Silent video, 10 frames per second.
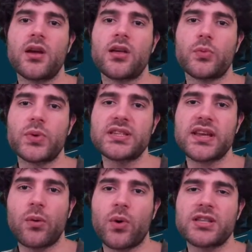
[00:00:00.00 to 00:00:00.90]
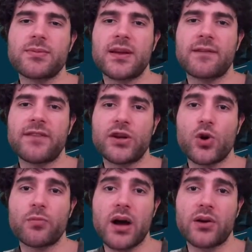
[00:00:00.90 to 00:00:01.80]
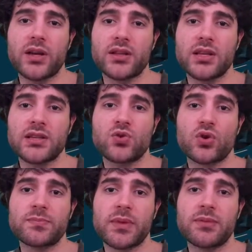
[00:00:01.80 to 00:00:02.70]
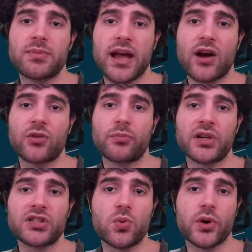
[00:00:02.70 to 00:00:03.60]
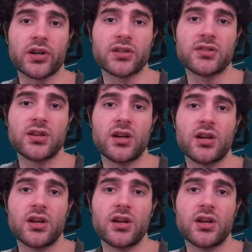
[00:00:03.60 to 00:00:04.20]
The reason I want to make a video about it is to explain a bit how the bridge works.